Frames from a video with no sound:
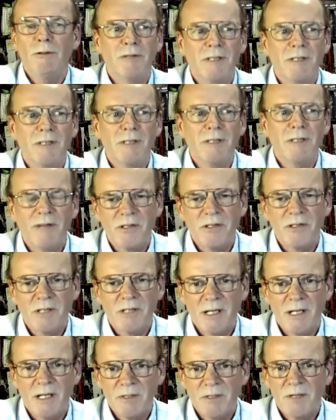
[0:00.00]
which is why I
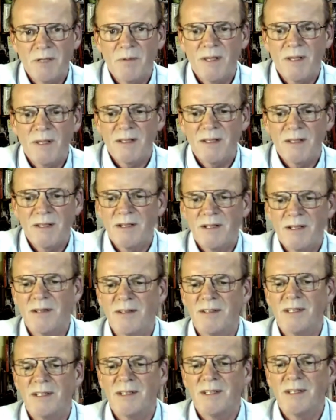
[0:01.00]
started sticking me in
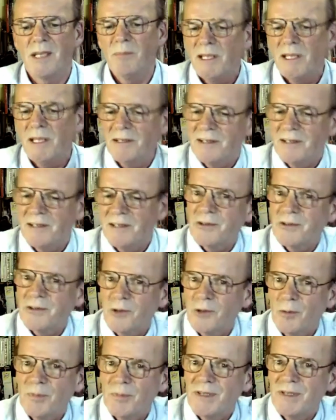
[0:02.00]
desk jobs in
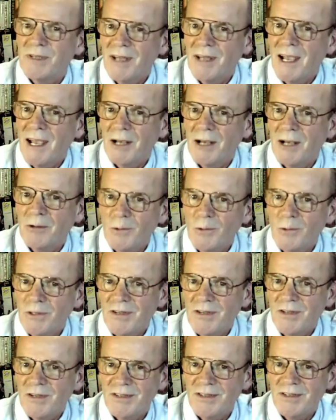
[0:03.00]
headquarters instead.
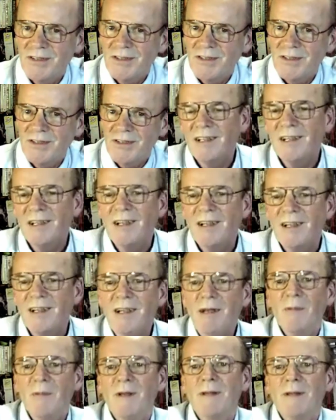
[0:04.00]
But
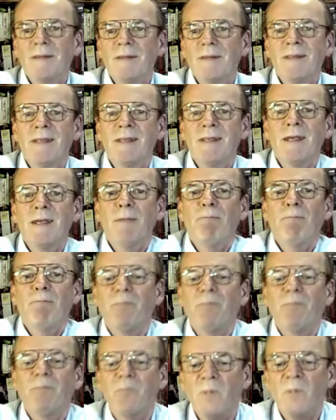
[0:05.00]
yeah,
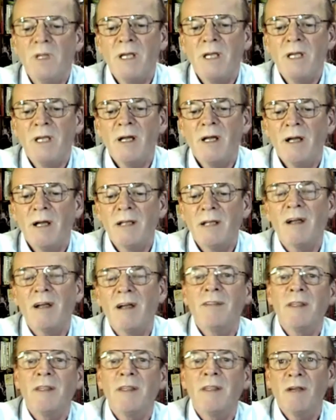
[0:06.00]
I think there are
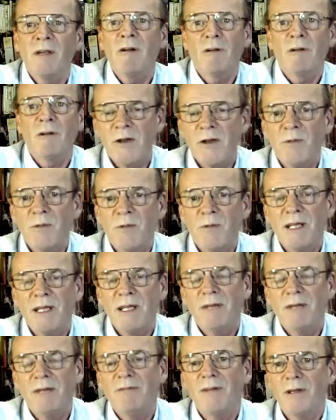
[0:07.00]
genuinely
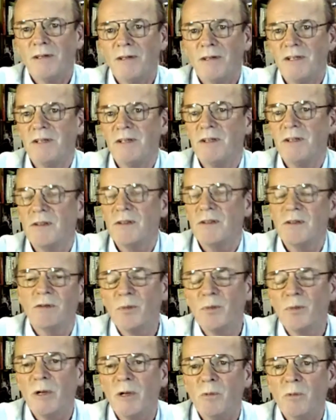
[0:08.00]
advantages of remote
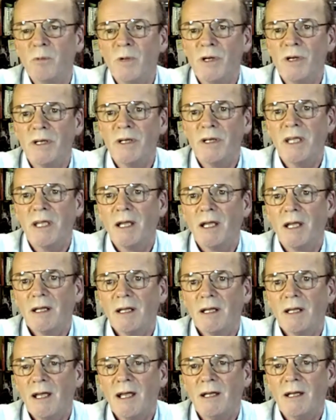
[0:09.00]
working, and
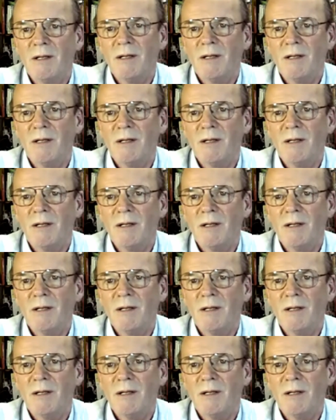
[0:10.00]
people